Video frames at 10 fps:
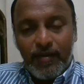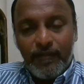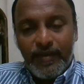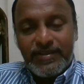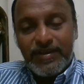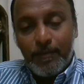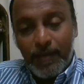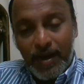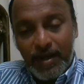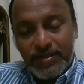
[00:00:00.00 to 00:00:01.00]
his
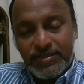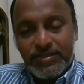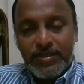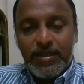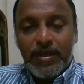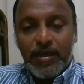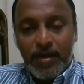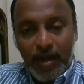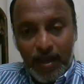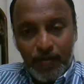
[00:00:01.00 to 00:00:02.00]
Mars,
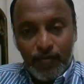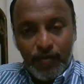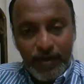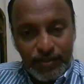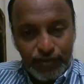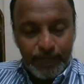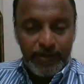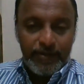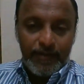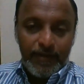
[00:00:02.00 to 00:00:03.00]
Rahu and
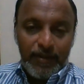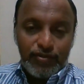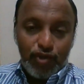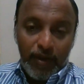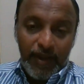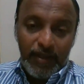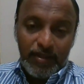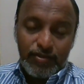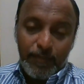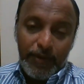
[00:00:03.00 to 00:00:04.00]
Jupiter. So again the
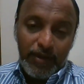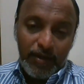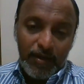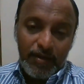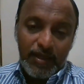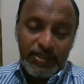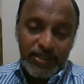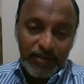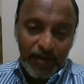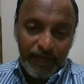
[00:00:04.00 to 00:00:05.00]
Jupiter
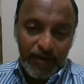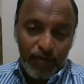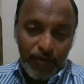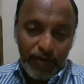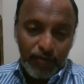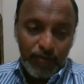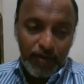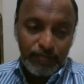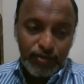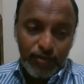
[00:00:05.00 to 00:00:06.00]
nakshatra will going to
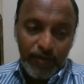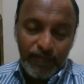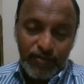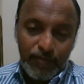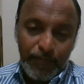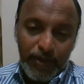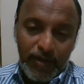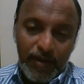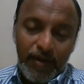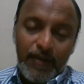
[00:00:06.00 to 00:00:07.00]
come. So if
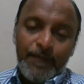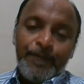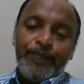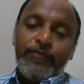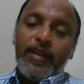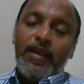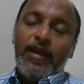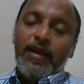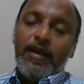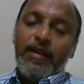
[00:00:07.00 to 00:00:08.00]
Jupiter
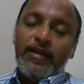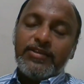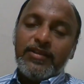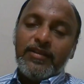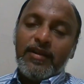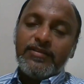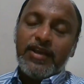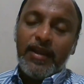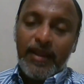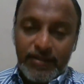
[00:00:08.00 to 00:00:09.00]
nakshatra sun has